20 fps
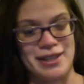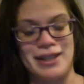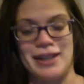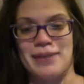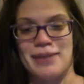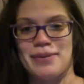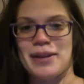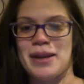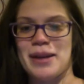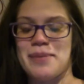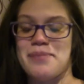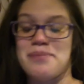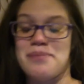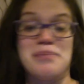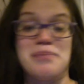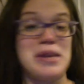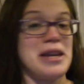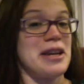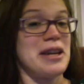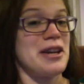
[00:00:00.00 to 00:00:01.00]
I
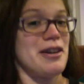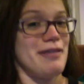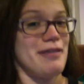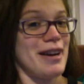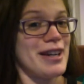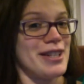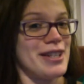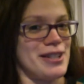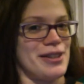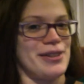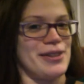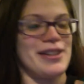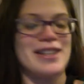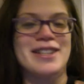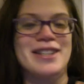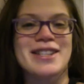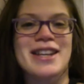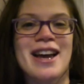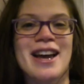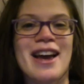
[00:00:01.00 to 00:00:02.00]
kept being corrected on
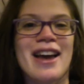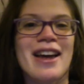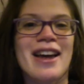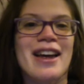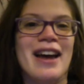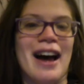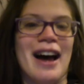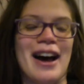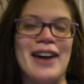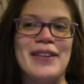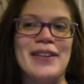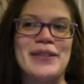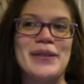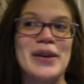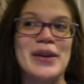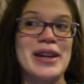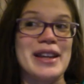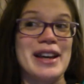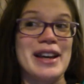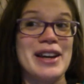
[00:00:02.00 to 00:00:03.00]
this.
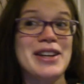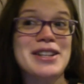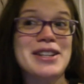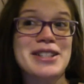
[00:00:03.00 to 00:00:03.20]
We heard